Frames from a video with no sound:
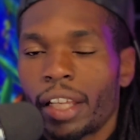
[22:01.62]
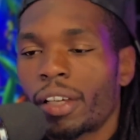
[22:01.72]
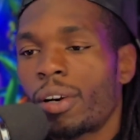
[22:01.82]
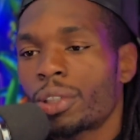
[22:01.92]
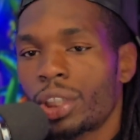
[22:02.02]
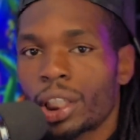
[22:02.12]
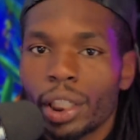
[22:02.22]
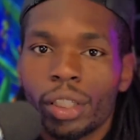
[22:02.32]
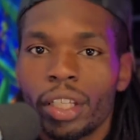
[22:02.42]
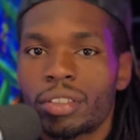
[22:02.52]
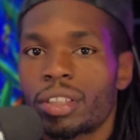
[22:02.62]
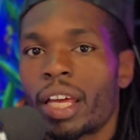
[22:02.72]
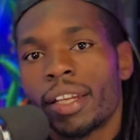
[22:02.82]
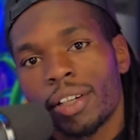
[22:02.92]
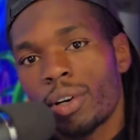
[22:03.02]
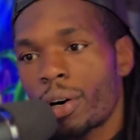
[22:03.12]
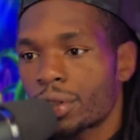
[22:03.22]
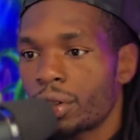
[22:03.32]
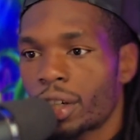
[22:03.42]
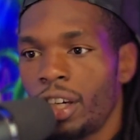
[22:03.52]
and it calls you to click links that
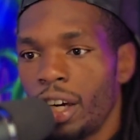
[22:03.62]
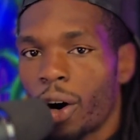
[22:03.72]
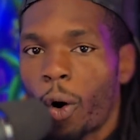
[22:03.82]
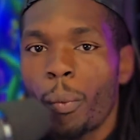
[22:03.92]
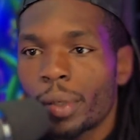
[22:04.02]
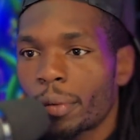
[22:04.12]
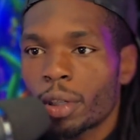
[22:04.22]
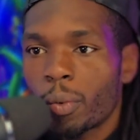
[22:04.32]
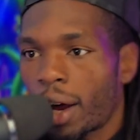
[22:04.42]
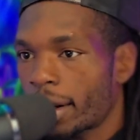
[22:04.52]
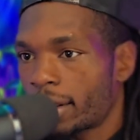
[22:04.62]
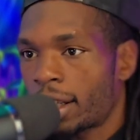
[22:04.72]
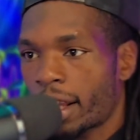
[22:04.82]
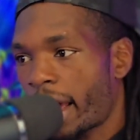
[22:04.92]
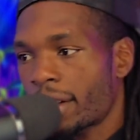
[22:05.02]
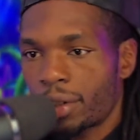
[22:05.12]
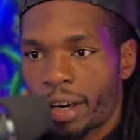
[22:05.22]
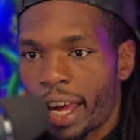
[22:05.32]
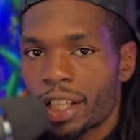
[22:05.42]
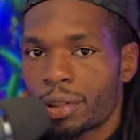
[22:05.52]
cause you to open up your wallet and add
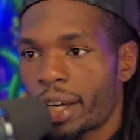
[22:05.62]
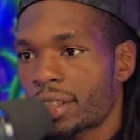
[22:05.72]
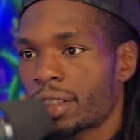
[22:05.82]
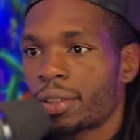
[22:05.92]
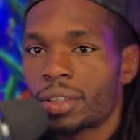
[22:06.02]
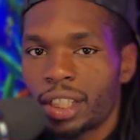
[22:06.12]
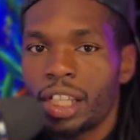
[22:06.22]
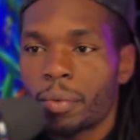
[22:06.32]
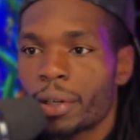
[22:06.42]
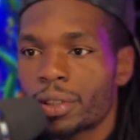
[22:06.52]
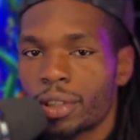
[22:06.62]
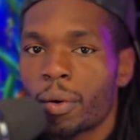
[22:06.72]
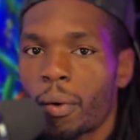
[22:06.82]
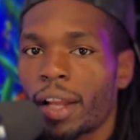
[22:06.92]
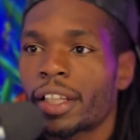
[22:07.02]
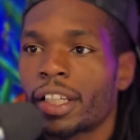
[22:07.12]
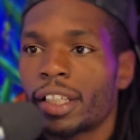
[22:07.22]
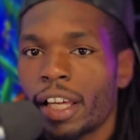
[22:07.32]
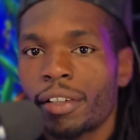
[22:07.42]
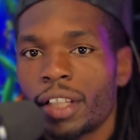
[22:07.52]
your address and your seed words to your wallet,
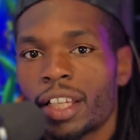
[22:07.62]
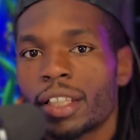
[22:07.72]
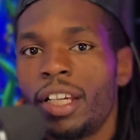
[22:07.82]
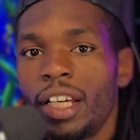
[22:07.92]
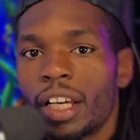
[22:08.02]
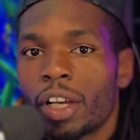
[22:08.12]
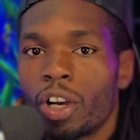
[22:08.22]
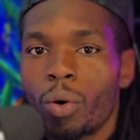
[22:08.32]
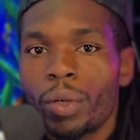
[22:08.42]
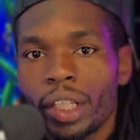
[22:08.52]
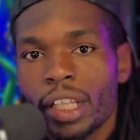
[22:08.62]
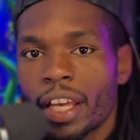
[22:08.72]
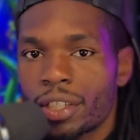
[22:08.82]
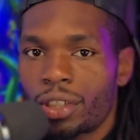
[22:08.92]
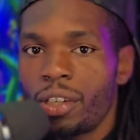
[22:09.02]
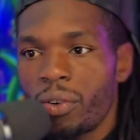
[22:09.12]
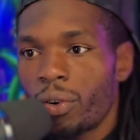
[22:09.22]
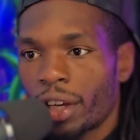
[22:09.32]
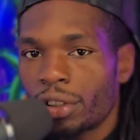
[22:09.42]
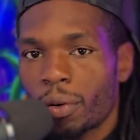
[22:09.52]
and now they can go in as
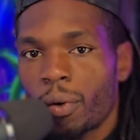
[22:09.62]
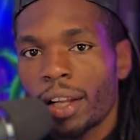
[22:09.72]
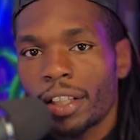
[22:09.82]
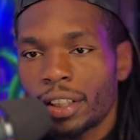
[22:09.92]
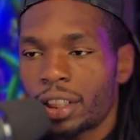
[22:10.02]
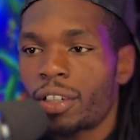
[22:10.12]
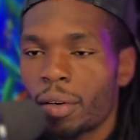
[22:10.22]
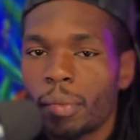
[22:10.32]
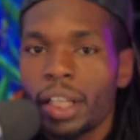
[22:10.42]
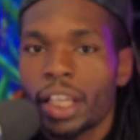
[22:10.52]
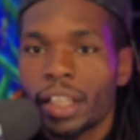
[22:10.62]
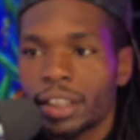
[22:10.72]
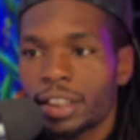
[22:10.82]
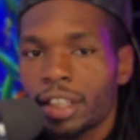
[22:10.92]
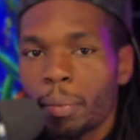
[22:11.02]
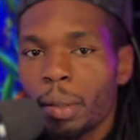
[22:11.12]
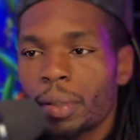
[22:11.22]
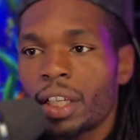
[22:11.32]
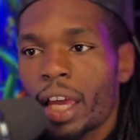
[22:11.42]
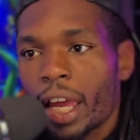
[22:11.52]
you in your wallet and take your money, and this is how
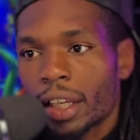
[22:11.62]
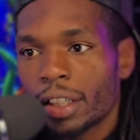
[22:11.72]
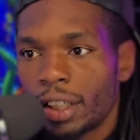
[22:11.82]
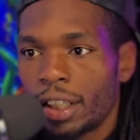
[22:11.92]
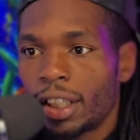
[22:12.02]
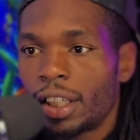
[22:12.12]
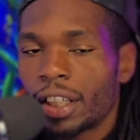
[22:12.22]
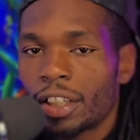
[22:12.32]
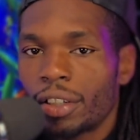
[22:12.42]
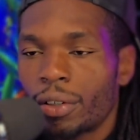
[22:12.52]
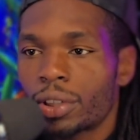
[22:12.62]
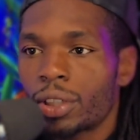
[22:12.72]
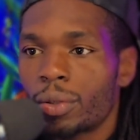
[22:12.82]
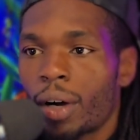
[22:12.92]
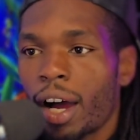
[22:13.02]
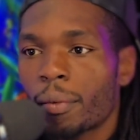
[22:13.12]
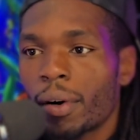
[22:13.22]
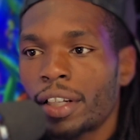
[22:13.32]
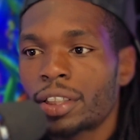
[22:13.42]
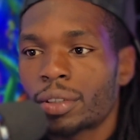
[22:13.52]
people get hacked. You know, so hot
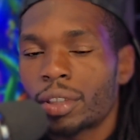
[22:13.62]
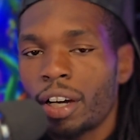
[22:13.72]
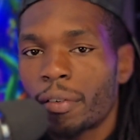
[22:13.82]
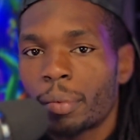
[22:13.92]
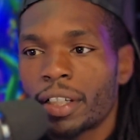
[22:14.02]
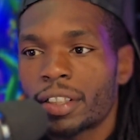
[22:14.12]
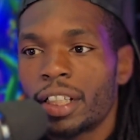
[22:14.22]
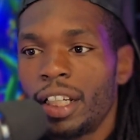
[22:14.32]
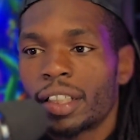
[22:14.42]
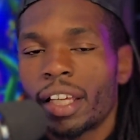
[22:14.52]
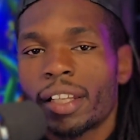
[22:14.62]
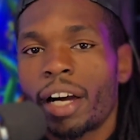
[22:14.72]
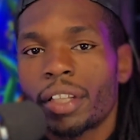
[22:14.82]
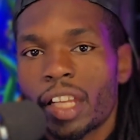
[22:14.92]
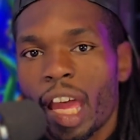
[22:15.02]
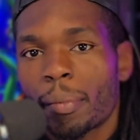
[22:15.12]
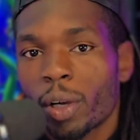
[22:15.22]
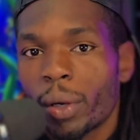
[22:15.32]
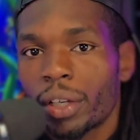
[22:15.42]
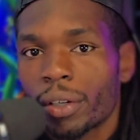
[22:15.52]
wallets are tough because they allow that to happen
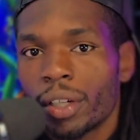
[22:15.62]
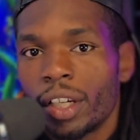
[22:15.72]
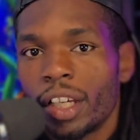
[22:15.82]
quicker.